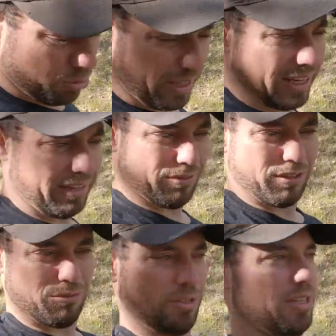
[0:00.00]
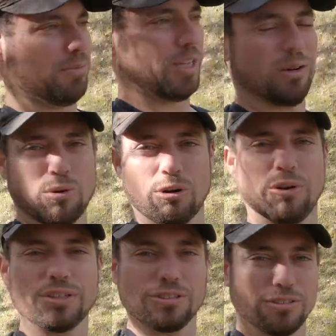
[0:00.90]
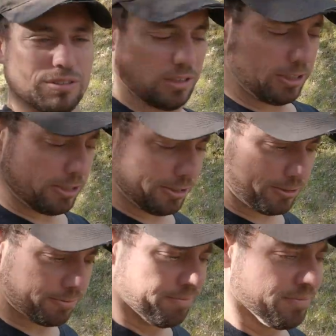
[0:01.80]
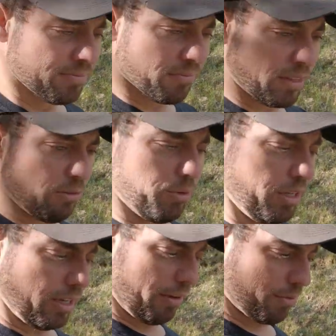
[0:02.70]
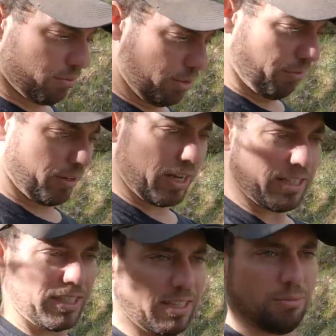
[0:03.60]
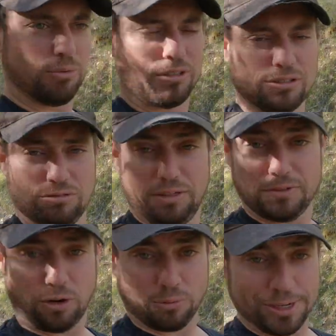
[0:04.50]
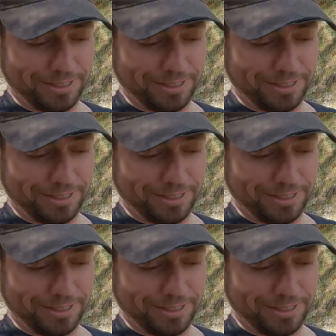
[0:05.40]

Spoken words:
do that, even though we keep saying we're going to. And we haven't really forgotten anything, but we also live in our